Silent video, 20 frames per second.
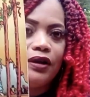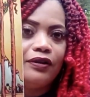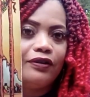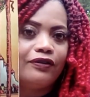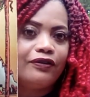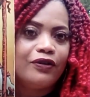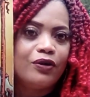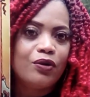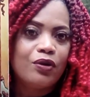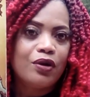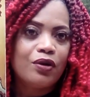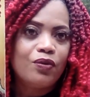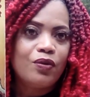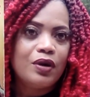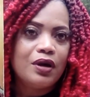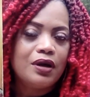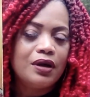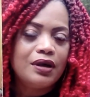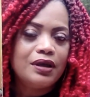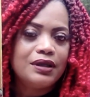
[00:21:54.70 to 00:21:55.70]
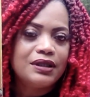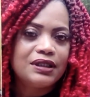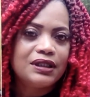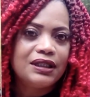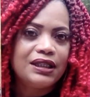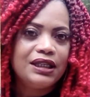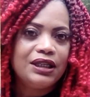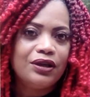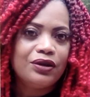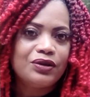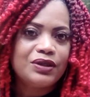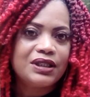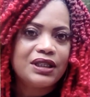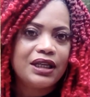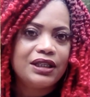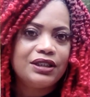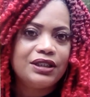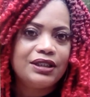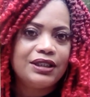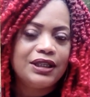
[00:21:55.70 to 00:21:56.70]
Four of Wands, Leo,
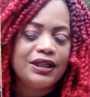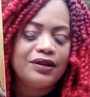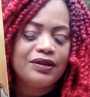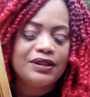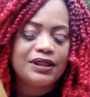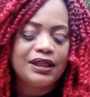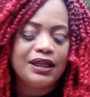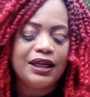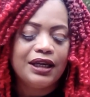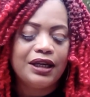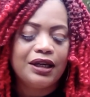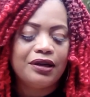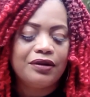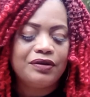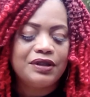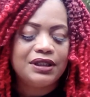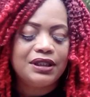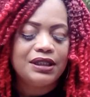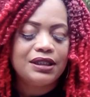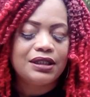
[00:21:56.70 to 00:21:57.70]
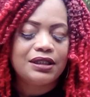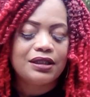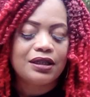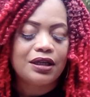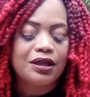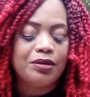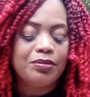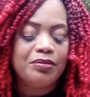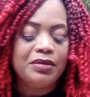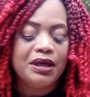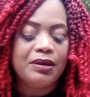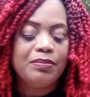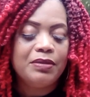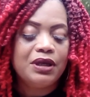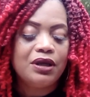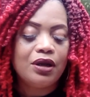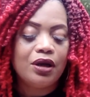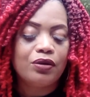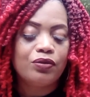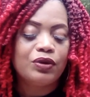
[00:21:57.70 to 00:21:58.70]
Sagittarius, and Aries. This is a
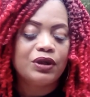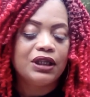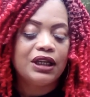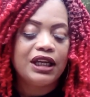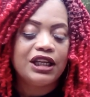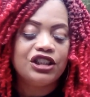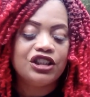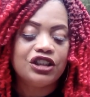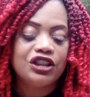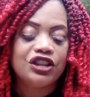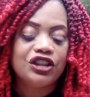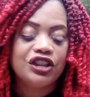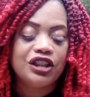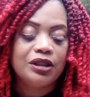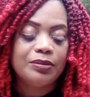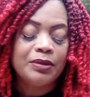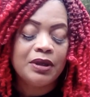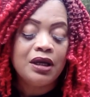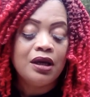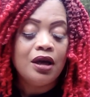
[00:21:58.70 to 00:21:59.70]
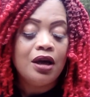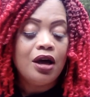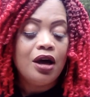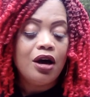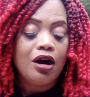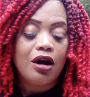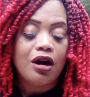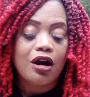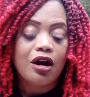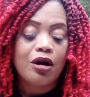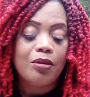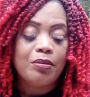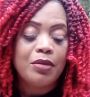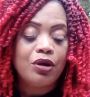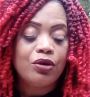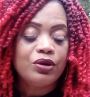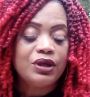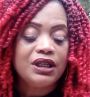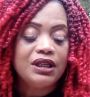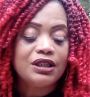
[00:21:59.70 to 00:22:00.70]
commitment, a relationship, a
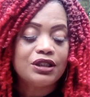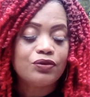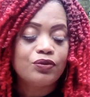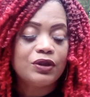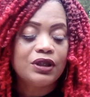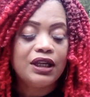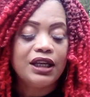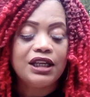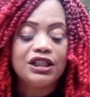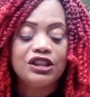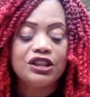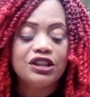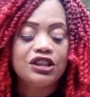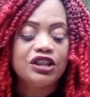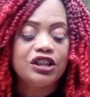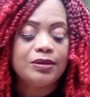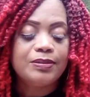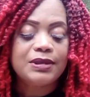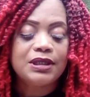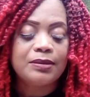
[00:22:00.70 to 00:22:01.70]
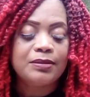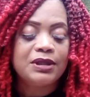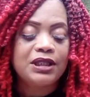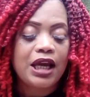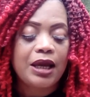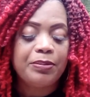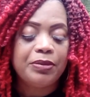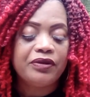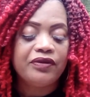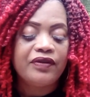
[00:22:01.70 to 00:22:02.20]
harmonious relationship, some type of